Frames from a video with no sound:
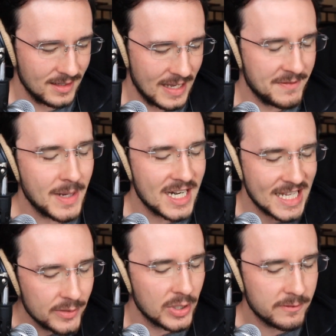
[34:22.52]
If I'm not
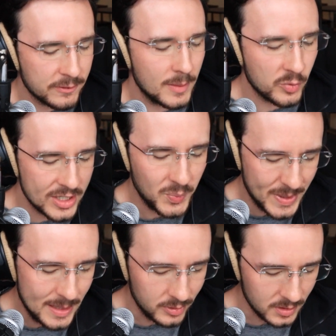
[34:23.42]
hearing from real
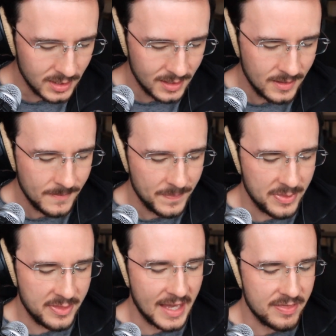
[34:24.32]
people
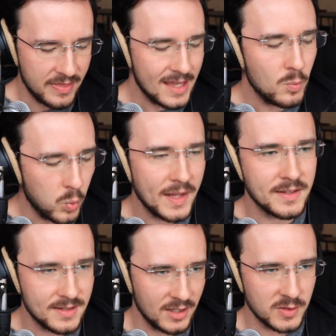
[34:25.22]
that they want
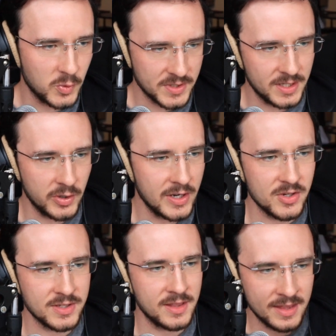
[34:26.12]
Salesforce
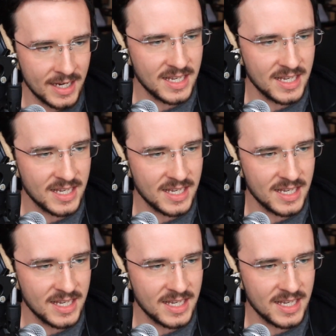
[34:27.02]
integrations and that